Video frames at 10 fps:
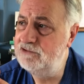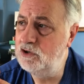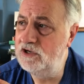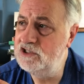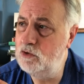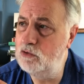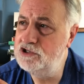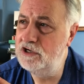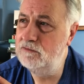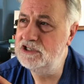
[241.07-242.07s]
Door into
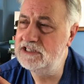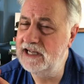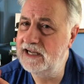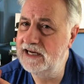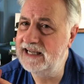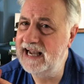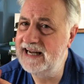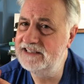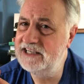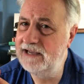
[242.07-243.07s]
Ocean, which is like a
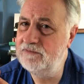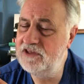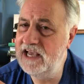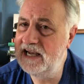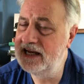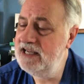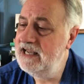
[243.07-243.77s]
Lagan type thing,